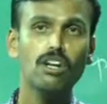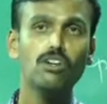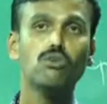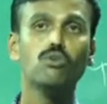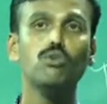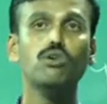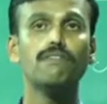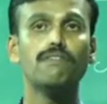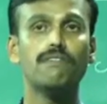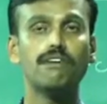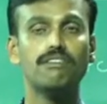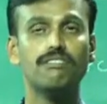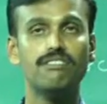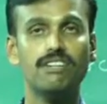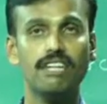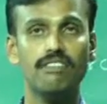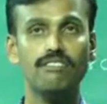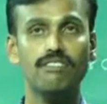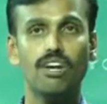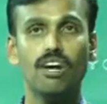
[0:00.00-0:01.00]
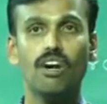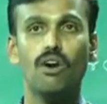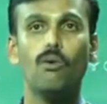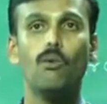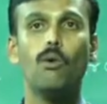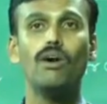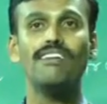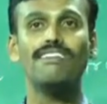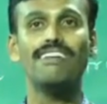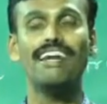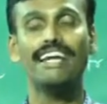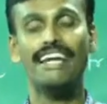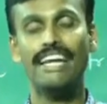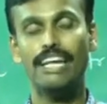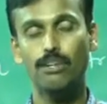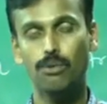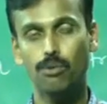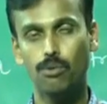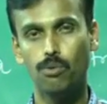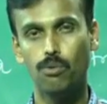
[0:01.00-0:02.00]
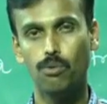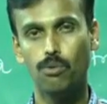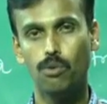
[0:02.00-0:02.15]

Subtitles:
two different strings, what is that I can do?